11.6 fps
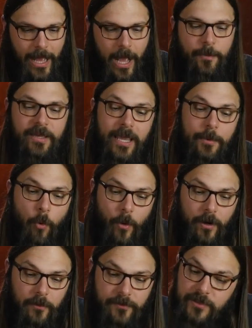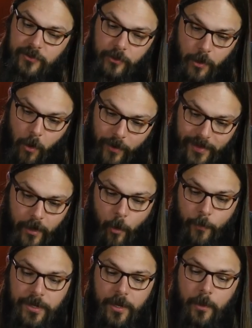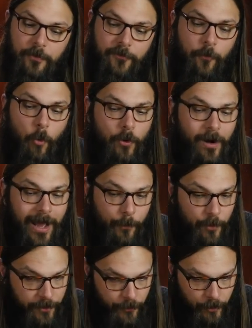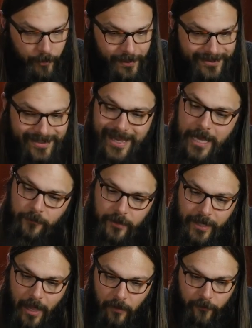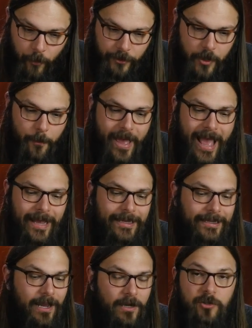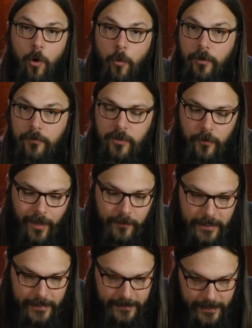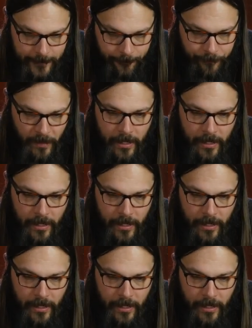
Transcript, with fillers: I became aware of this duo when they opened up for I'm With Her in Stanford, California back in October of 2018.